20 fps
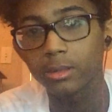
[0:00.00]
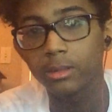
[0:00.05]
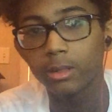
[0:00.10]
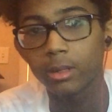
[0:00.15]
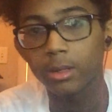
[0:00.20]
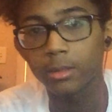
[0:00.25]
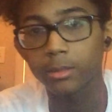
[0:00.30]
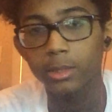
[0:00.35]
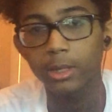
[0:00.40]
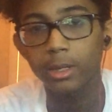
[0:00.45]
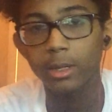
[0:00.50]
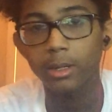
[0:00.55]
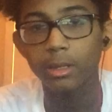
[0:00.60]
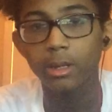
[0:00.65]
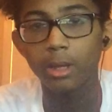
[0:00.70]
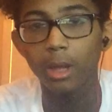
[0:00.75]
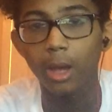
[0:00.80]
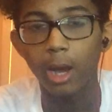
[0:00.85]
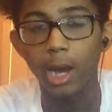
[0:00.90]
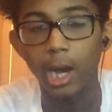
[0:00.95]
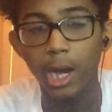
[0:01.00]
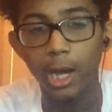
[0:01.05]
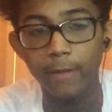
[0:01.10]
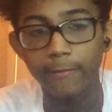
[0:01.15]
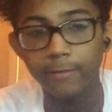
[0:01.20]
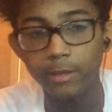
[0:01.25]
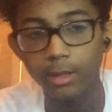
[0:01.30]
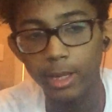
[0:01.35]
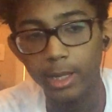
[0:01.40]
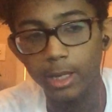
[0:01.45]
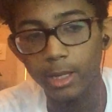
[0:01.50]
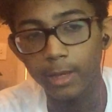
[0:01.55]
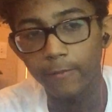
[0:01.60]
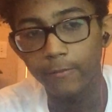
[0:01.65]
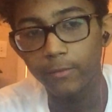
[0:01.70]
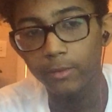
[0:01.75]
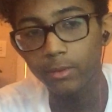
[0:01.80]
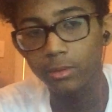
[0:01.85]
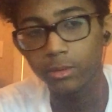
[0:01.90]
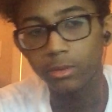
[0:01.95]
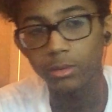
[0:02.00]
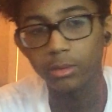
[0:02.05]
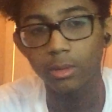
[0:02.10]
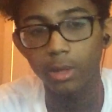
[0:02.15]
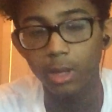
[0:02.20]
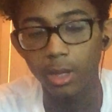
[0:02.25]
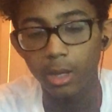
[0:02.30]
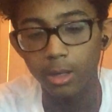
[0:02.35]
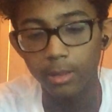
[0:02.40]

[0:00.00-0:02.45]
You know what I'm saying? I feel like if you,